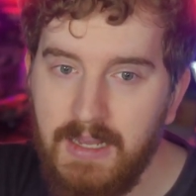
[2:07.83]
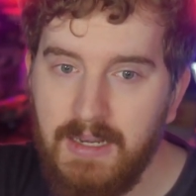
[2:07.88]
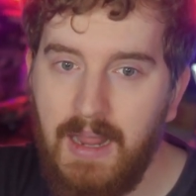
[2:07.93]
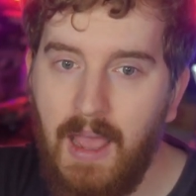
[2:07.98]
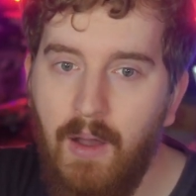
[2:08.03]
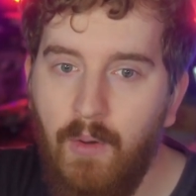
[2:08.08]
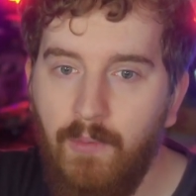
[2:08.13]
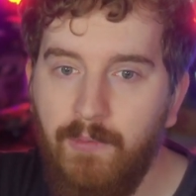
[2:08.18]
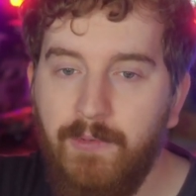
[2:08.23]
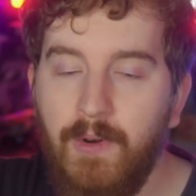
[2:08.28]

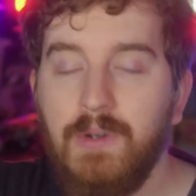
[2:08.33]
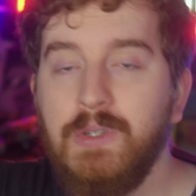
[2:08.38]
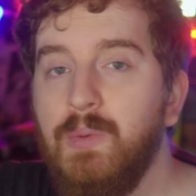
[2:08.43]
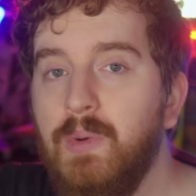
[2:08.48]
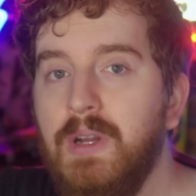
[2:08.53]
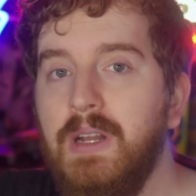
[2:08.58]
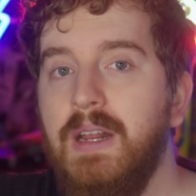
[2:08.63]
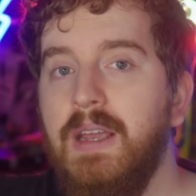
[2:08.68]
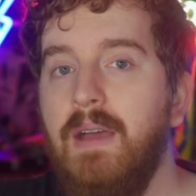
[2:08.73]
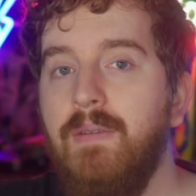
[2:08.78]
Now, first
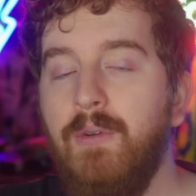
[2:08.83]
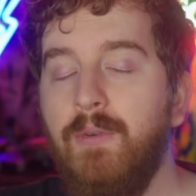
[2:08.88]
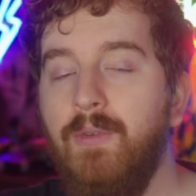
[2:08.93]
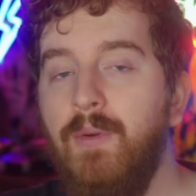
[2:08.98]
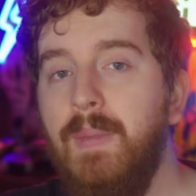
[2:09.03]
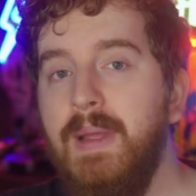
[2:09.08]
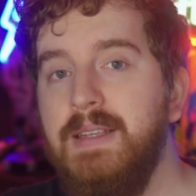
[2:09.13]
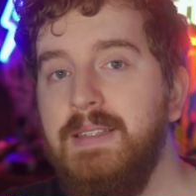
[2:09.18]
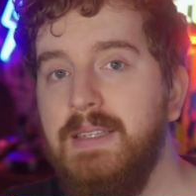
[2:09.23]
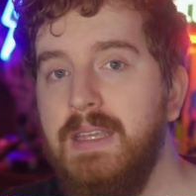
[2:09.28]
we're going to cover
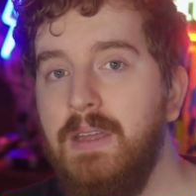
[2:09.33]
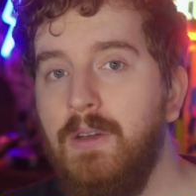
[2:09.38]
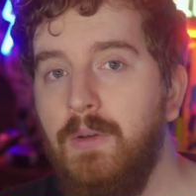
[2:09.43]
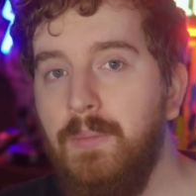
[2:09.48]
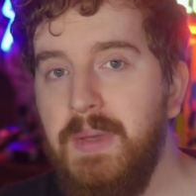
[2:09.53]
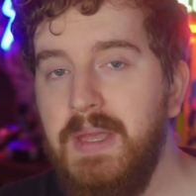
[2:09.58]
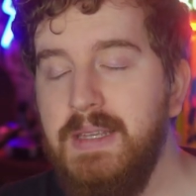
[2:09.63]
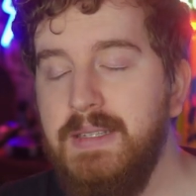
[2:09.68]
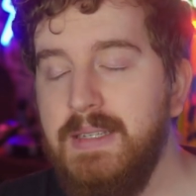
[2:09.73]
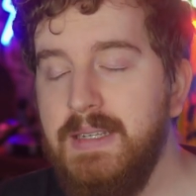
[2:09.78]
from a single
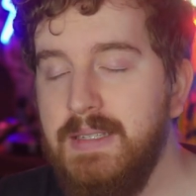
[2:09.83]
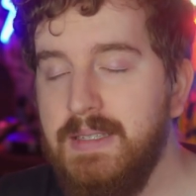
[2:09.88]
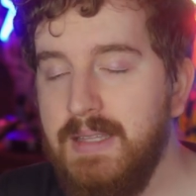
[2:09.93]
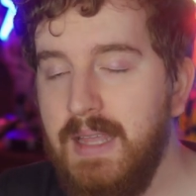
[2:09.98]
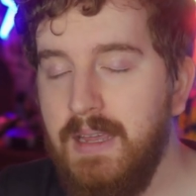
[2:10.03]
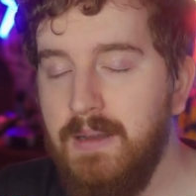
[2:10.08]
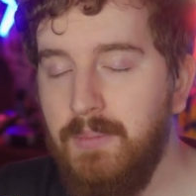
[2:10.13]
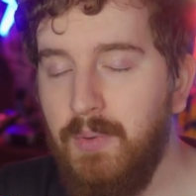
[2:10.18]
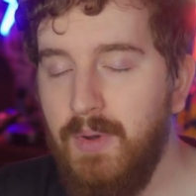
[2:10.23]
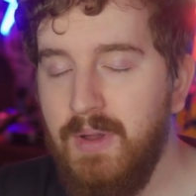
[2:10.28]
PC
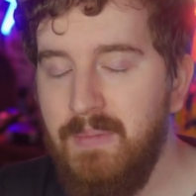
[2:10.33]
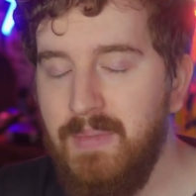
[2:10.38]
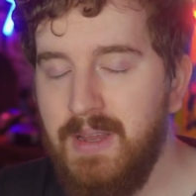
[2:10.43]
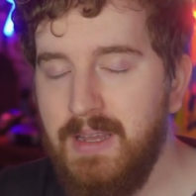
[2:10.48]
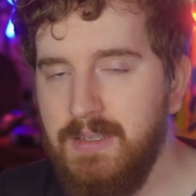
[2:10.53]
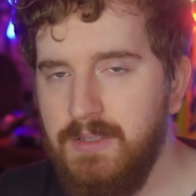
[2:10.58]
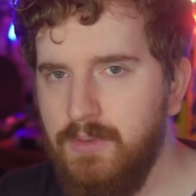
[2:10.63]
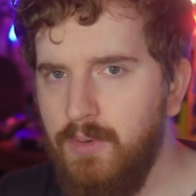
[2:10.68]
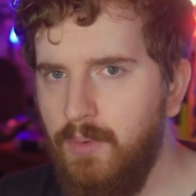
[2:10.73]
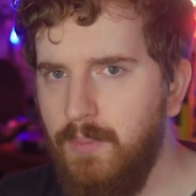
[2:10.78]
standpoint
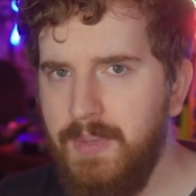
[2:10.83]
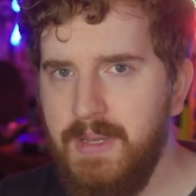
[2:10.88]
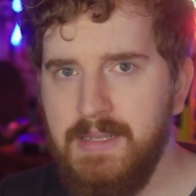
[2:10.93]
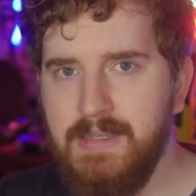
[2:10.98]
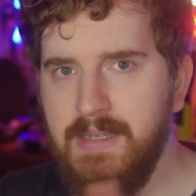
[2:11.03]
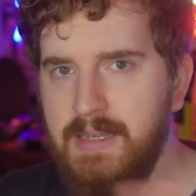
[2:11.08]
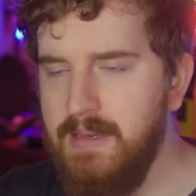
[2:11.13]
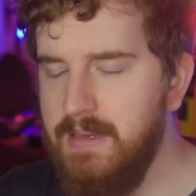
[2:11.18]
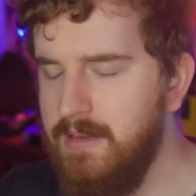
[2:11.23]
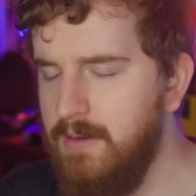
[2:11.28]
because dual
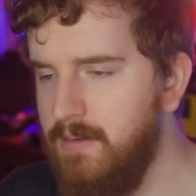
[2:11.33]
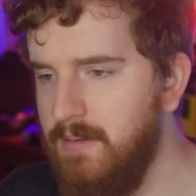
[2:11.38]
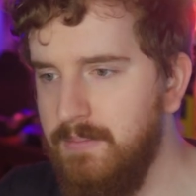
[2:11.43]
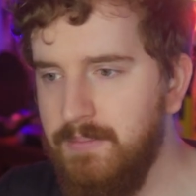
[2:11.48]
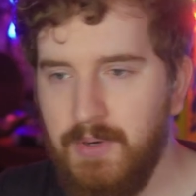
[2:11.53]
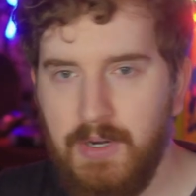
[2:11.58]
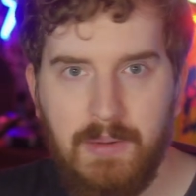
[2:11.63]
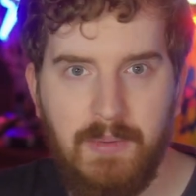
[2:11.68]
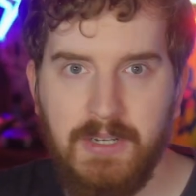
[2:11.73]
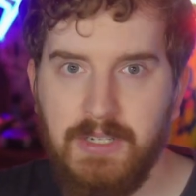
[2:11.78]
PC, you can
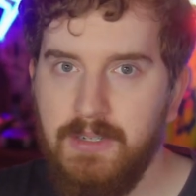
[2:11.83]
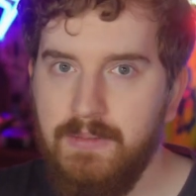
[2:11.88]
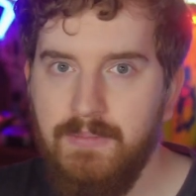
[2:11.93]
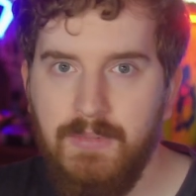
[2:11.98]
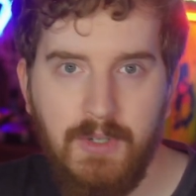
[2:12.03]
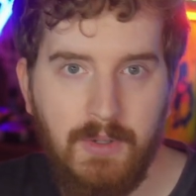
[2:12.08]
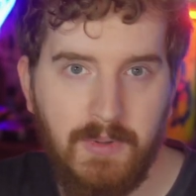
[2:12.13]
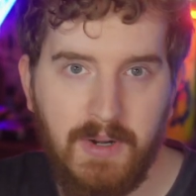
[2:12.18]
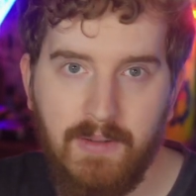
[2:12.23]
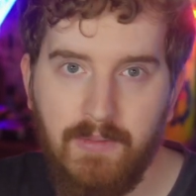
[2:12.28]
pretty much
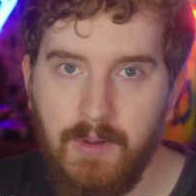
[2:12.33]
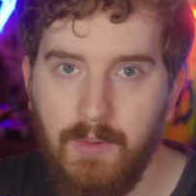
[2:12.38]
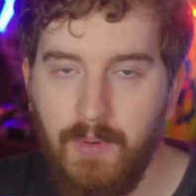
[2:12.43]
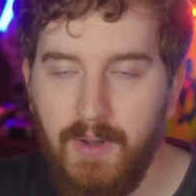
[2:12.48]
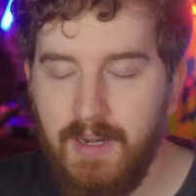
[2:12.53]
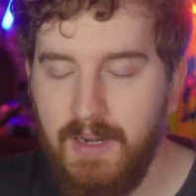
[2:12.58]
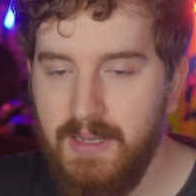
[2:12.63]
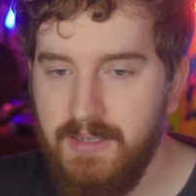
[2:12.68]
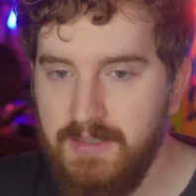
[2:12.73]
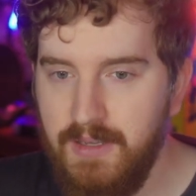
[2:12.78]
do whatever you
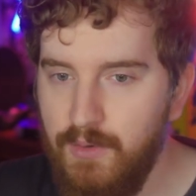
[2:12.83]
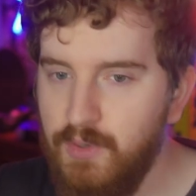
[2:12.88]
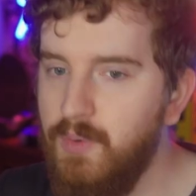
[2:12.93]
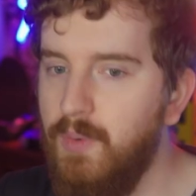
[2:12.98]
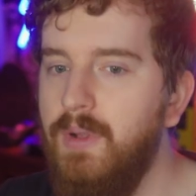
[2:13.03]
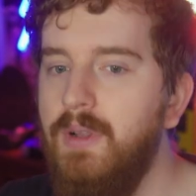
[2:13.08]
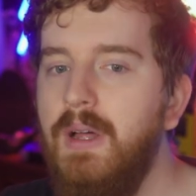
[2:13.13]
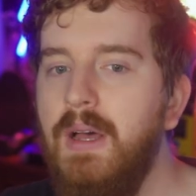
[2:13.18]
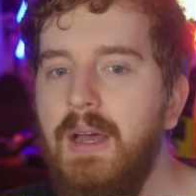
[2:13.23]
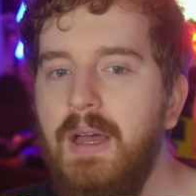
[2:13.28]
want as
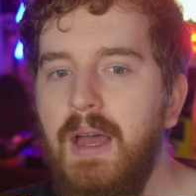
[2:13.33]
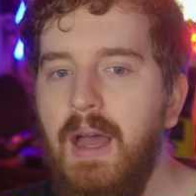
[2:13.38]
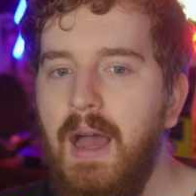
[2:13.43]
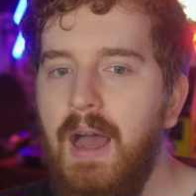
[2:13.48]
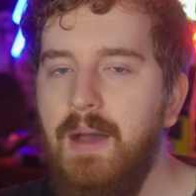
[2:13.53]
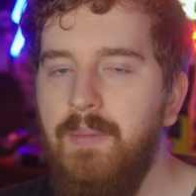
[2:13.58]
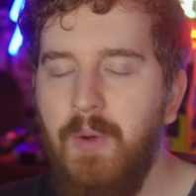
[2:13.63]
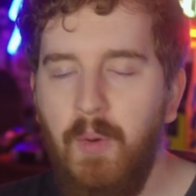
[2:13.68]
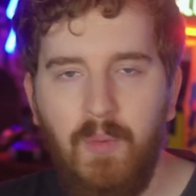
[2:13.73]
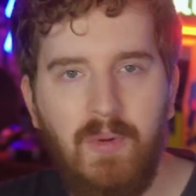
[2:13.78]
usual,
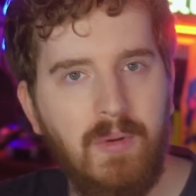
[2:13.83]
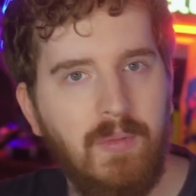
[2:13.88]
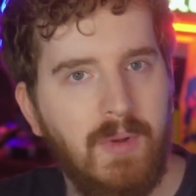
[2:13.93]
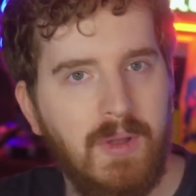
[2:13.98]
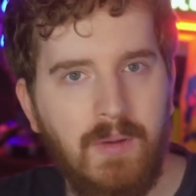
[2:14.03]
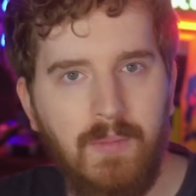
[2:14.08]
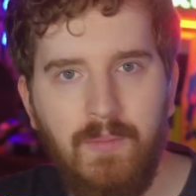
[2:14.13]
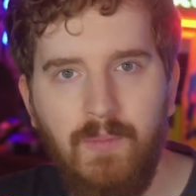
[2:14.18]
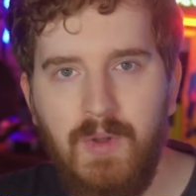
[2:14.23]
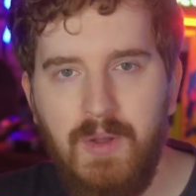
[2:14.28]
uh, but we'll,
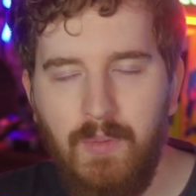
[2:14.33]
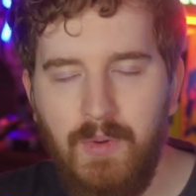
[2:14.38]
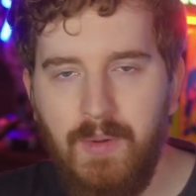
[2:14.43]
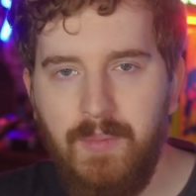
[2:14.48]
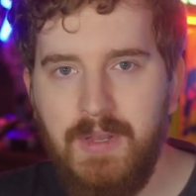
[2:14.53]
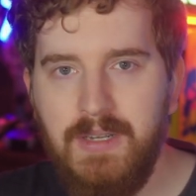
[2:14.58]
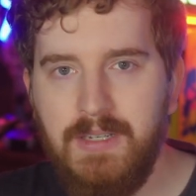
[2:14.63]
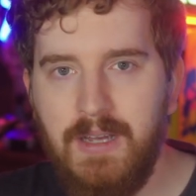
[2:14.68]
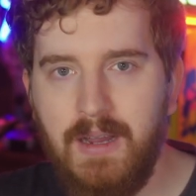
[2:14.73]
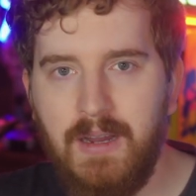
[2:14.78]
we'll, we will
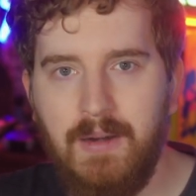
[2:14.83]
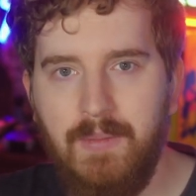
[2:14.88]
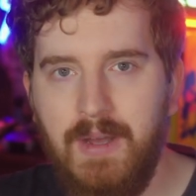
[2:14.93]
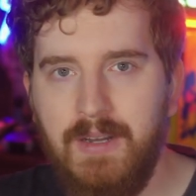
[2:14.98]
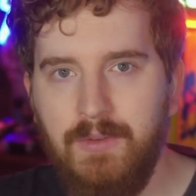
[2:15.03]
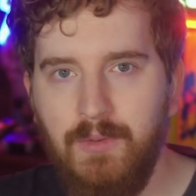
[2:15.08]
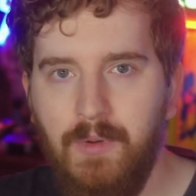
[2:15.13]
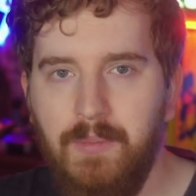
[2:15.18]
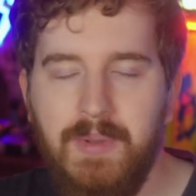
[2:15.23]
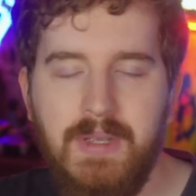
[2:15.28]
be talking about dual